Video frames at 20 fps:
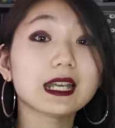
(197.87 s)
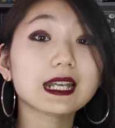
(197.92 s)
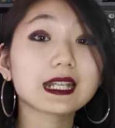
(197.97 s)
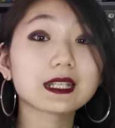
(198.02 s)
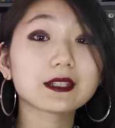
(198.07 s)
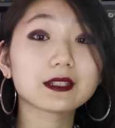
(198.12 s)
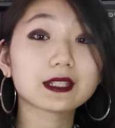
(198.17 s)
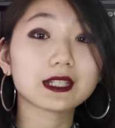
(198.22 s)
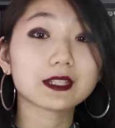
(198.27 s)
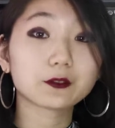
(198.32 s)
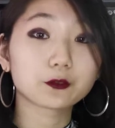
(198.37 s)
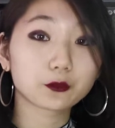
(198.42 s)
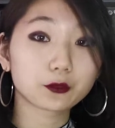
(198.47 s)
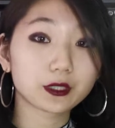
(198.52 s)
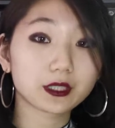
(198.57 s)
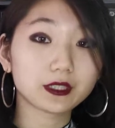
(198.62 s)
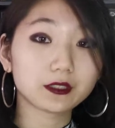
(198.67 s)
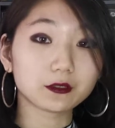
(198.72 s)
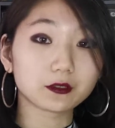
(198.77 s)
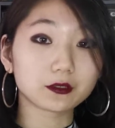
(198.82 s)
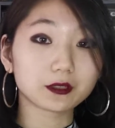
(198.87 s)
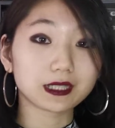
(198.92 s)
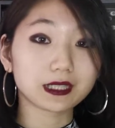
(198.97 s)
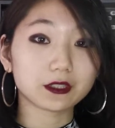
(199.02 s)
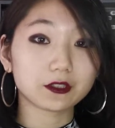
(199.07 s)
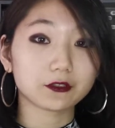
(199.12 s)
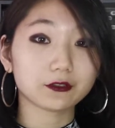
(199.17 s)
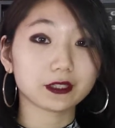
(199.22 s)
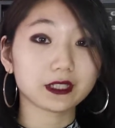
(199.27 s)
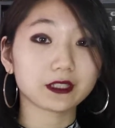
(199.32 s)
as you can reuse
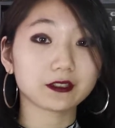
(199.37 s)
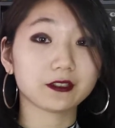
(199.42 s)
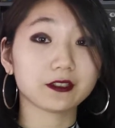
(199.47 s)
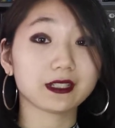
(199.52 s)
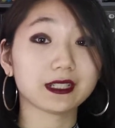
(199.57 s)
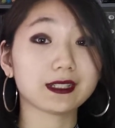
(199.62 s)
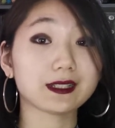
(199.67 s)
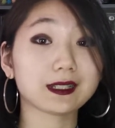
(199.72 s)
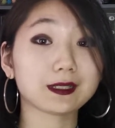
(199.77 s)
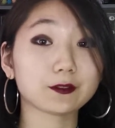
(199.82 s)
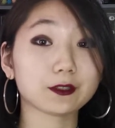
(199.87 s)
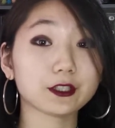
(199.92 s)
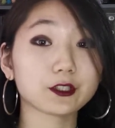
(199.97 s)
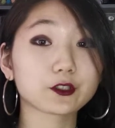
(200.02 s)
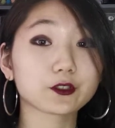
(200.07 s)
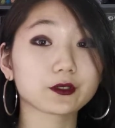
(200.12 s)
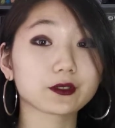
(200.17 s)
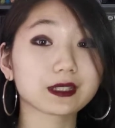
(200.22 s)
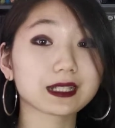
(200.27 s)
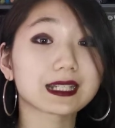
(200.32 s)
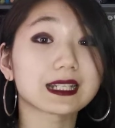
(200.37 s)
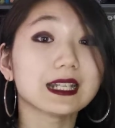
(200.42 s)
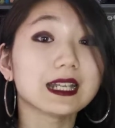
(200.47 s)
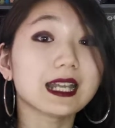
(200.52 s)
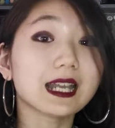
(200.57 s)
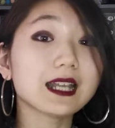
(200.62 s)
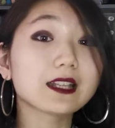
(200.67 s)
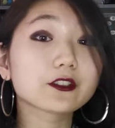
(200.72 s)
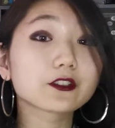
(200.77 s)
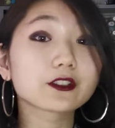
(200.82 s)
your regular illustrations
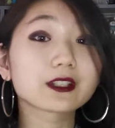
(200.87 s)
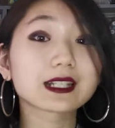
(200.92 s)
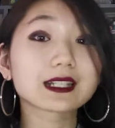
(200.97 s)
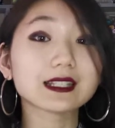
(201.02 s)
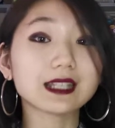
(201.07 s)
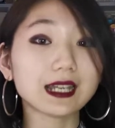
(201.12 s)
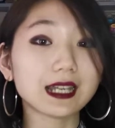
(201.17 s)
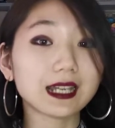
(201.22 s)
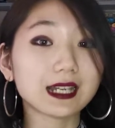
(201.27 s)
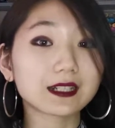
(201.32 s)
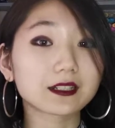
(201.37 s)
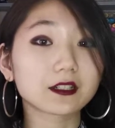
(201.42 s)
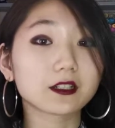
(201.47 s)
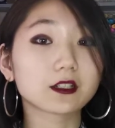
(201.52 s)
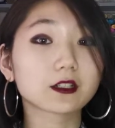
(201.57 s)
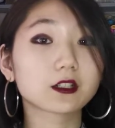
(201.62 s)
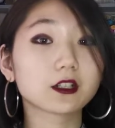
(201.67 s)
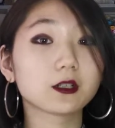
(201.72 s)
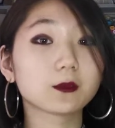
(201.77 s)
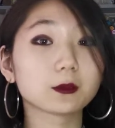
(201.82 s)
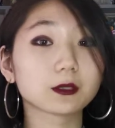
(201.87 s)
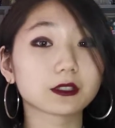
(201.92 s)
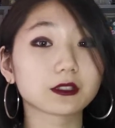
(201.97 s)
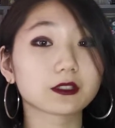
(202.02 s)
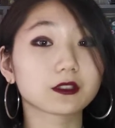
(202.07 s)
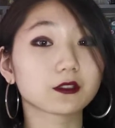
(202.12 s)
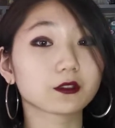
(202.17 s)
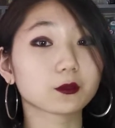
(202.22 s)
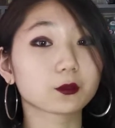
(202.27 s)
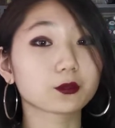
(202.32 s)
and just add a
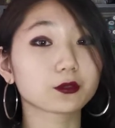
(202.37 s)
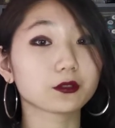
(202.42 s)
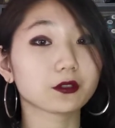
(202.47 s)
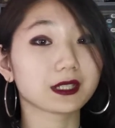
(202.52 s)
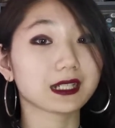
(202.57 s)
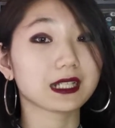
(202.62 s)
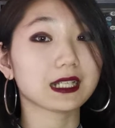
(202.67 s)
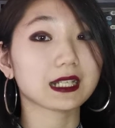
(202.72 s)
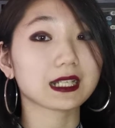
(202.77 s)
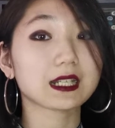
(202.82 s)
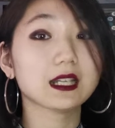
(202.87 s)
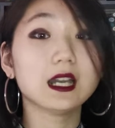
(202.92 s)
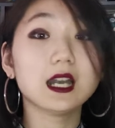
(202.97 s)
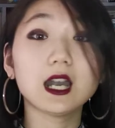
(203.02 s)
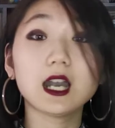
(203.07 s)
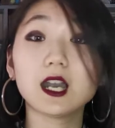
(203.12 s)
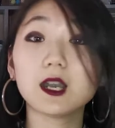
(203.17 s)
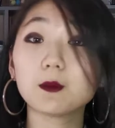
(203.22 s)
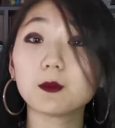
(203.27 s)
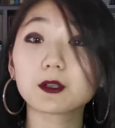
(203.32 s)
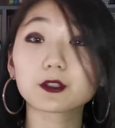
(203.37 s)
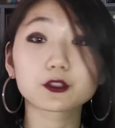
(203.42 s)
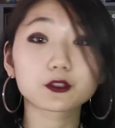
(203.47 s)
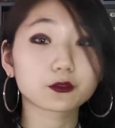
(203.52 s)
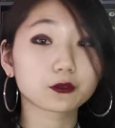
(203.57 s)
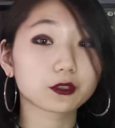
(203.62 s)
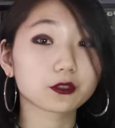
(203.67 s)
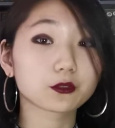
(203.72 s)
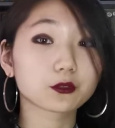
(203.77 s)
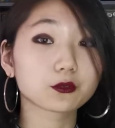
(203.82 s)
comment on the process. How
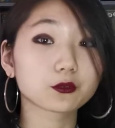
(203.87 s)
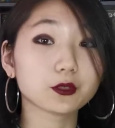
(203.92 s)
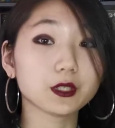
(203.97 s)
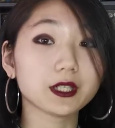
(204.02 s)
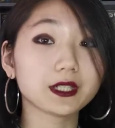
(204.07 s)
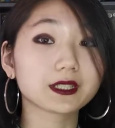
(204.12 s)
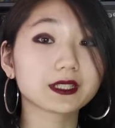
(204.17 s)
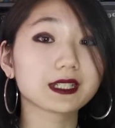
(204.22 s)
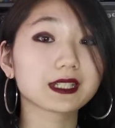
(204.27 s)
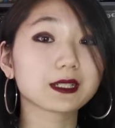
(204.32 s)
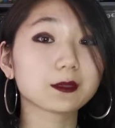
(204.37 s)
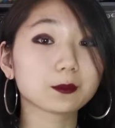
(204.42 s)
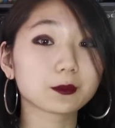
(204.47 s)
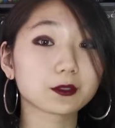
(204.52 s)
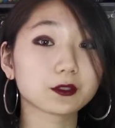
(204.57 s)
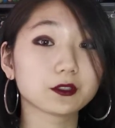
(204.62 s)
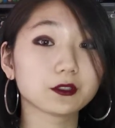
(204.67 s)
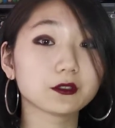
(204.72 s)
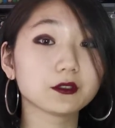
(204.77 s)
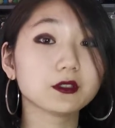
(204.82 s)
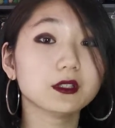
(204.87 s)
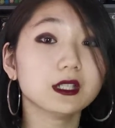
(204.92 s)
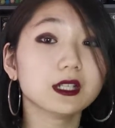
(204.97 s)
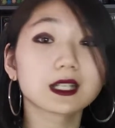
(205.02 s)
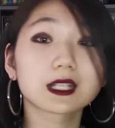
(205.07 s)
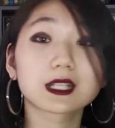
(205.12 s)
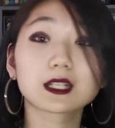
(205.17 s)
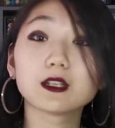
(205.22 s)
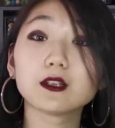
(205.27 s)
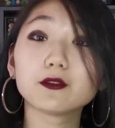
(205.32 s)
much you want to write is up to you,
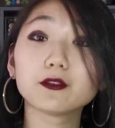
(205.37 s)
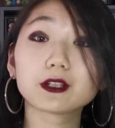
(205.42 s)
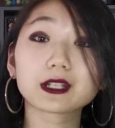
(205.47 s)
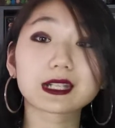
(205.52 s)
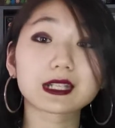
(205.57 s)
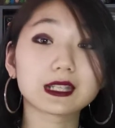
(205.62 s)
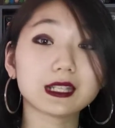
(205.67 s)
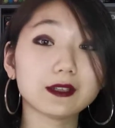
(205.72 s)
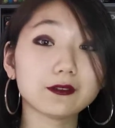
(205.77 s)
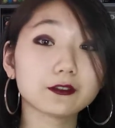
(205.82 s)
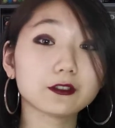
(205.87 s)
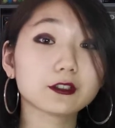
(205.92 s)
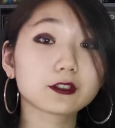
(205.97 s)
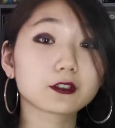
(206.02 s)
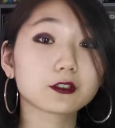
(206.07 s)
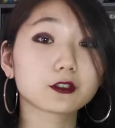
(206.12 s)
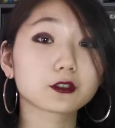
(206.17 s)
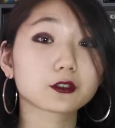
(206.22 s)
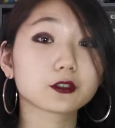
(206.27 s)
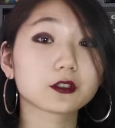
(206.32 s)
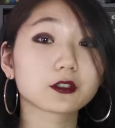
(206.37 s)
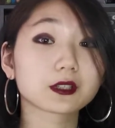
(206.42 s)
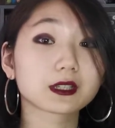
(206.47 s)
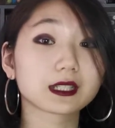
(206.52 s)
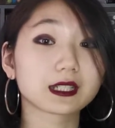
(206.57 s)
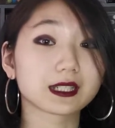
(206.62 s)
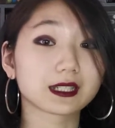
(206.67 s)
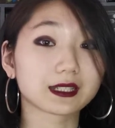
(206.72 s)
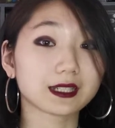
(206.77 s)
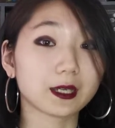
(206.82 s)
surface leveled or
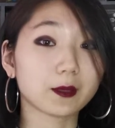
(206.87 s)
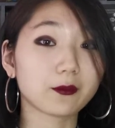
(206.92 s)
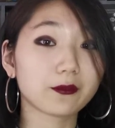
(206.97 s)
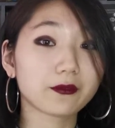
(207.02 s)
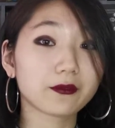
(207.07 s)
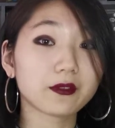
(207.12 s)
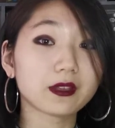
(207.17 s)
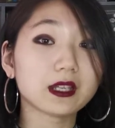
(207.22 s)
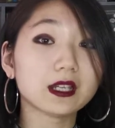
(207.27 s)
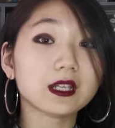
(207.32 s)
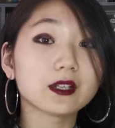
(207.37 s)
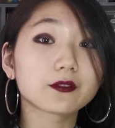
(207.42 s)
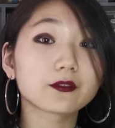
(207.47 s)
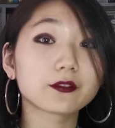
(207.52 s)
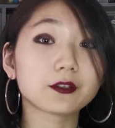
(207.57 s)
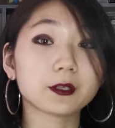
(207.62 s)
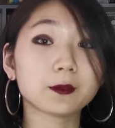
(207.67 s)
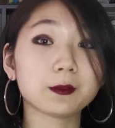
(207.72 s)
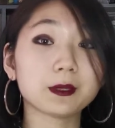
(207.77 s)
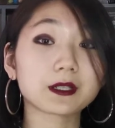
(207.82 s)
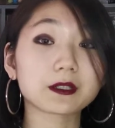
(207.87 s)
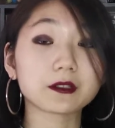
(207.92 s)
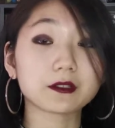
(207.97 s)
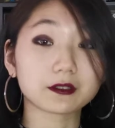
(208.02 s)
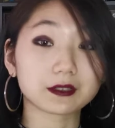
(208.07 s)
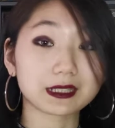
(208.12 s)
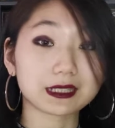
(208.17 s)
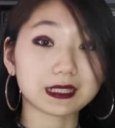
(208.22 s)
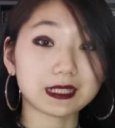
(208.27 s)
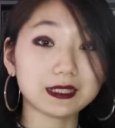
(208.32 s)
totally in depth. For a better
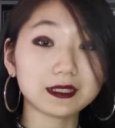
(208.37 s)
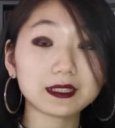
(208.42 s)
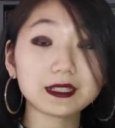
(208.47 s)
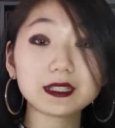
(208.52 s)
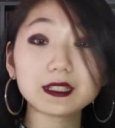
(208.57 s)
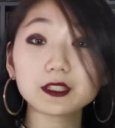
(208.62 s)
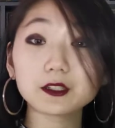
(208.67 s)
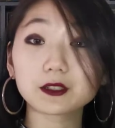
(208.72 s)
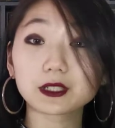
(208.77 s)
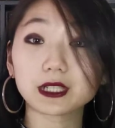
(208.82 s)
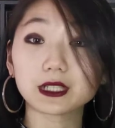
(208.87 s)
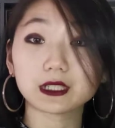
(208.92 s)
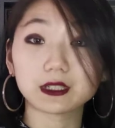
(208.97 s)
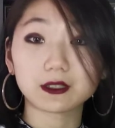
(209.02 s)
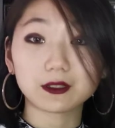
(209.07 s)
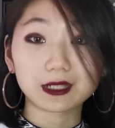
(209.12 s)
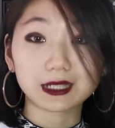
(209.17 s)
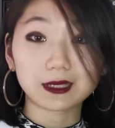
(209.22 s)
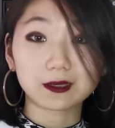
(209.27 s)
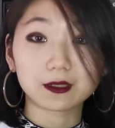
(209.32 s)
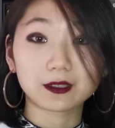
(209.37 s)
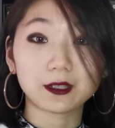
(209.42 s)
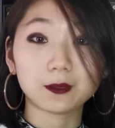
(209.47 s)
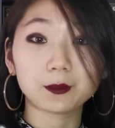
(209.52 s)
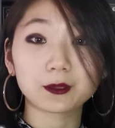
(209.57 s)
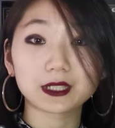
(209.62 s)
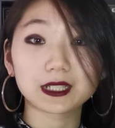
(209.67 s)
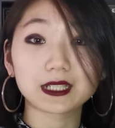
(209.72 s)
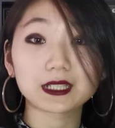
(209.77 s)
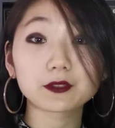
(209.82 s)
understanding, you can also
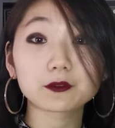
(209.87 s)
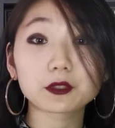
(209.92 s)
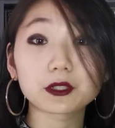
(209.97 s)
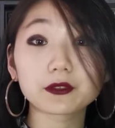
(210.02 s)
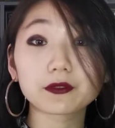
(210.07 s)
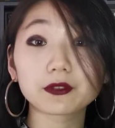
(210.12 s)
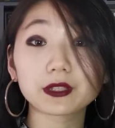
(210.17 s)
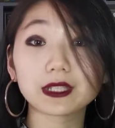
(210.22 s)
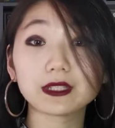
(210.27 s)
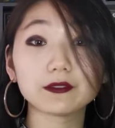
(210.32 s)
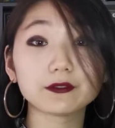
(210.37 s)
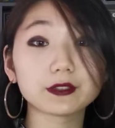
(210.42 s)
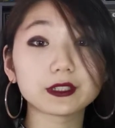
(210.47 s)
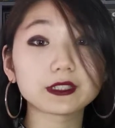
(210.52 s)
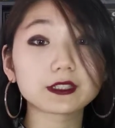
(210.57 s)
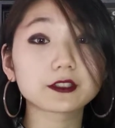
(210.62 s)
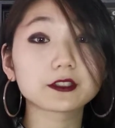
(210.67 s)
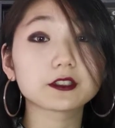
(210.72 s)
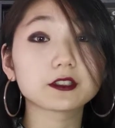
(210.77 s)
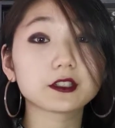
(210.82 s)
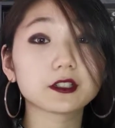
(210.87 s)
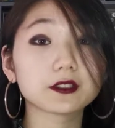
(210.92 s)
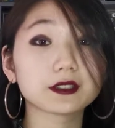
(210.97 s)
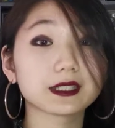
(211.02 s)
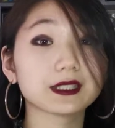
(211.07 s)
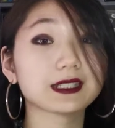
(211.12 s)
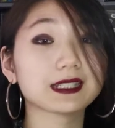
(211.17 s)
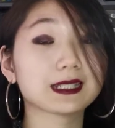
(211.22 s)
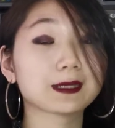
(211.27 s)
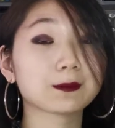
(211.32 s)
couple it with a video on
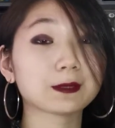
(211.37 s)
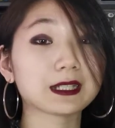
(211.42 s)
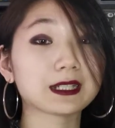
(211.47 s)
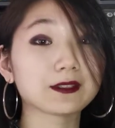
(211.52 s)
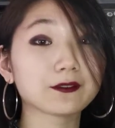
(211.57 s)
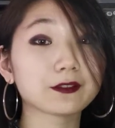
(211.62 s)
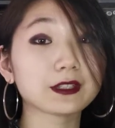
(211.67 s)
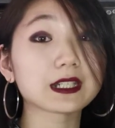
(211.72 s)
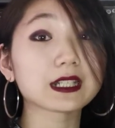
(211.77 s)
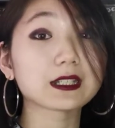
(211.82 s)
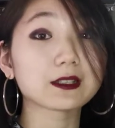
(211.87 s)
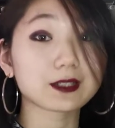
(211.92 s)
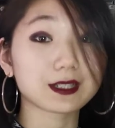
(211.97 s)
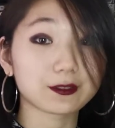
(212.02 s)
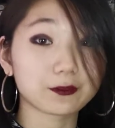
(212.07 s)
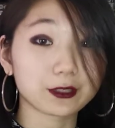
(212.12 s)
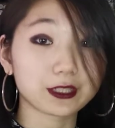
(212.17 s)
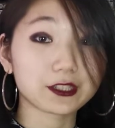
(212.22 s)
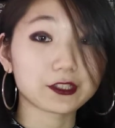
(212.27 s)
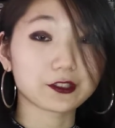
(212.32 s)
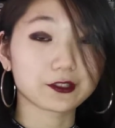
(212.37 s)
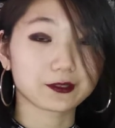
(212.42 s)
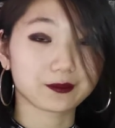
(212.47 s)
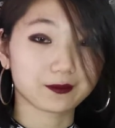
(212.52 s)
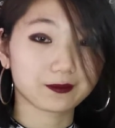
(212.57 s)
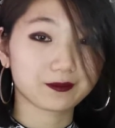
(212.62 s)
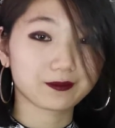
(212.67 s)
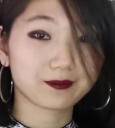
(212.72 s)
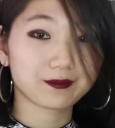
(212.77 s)
that specific illustration.